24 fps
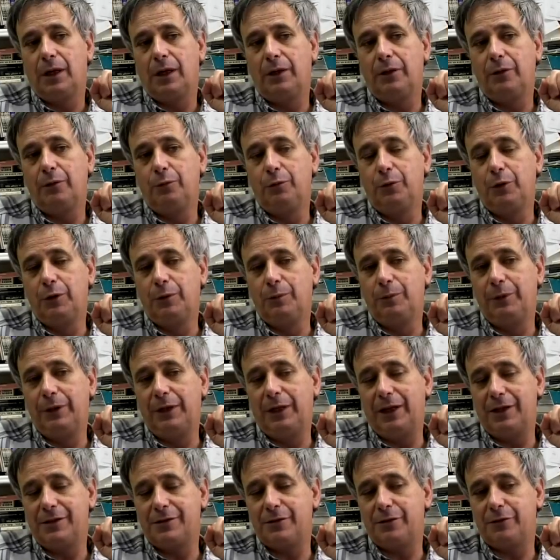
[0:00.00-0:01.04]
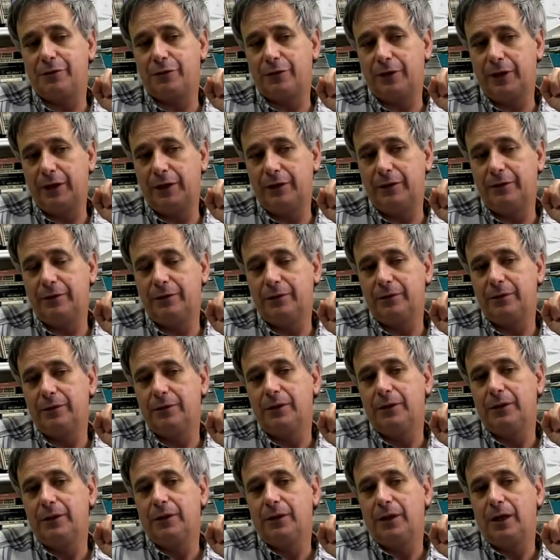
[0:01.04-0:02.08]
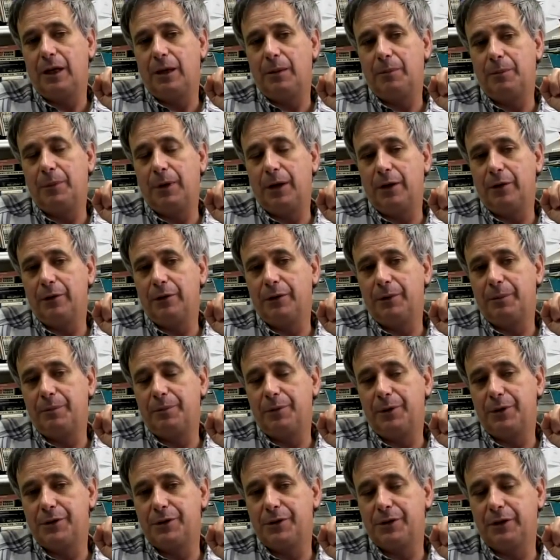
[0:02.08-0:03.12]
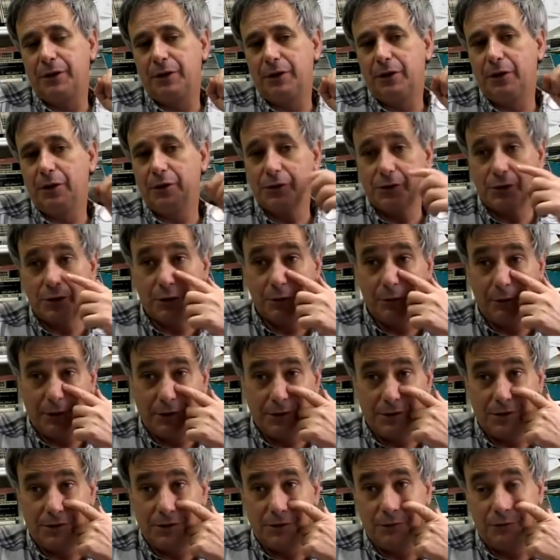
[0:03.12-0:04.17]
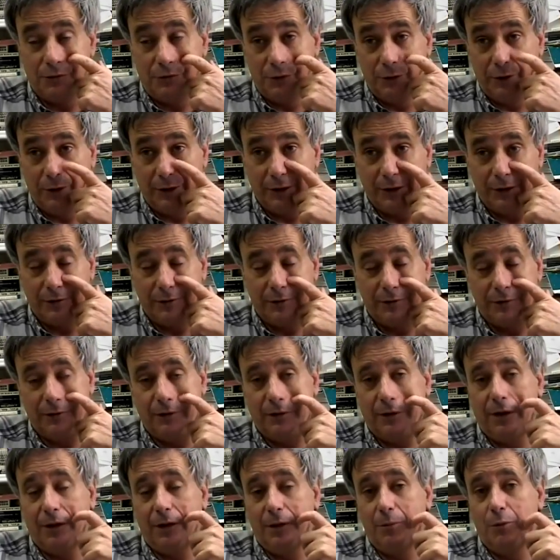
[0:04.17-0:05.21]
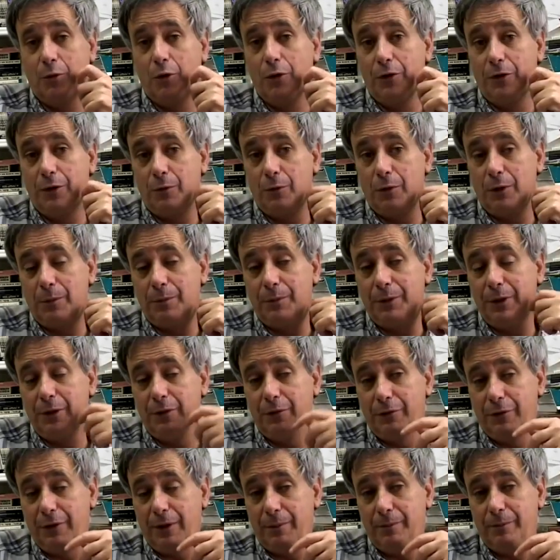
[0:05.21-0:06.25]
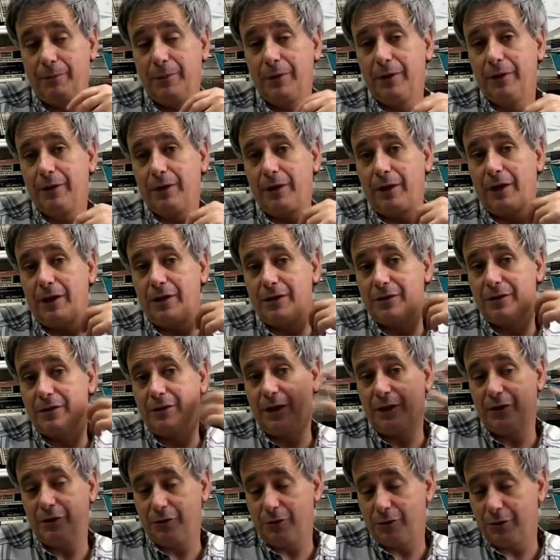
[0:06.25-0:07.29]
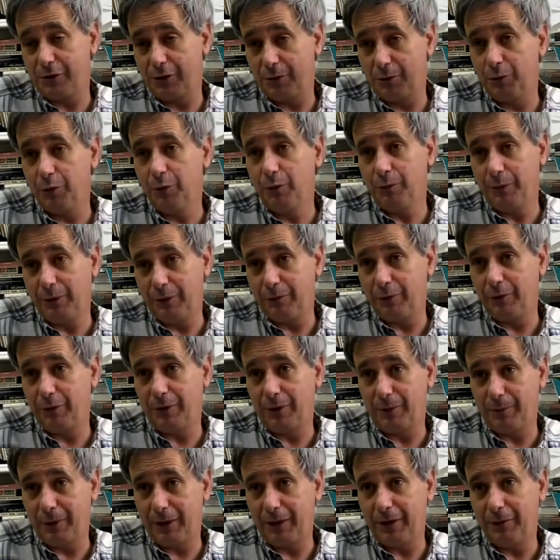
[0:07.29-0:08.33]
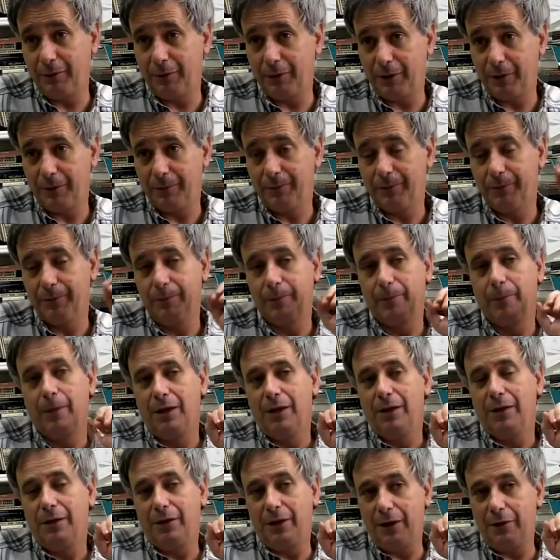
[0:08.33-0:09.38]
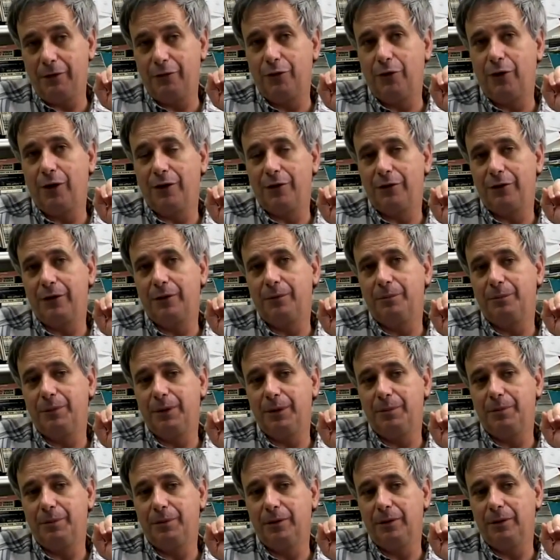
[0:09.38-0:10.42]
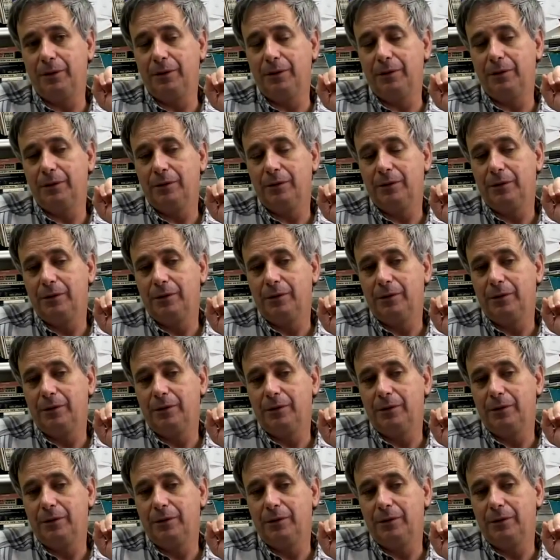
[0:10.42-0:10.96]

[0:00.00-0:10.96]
and will be less afraid about the personal consequences of doing it. And the more there will be of them, the less dangerous it would be for them anyway. Therefore, I think people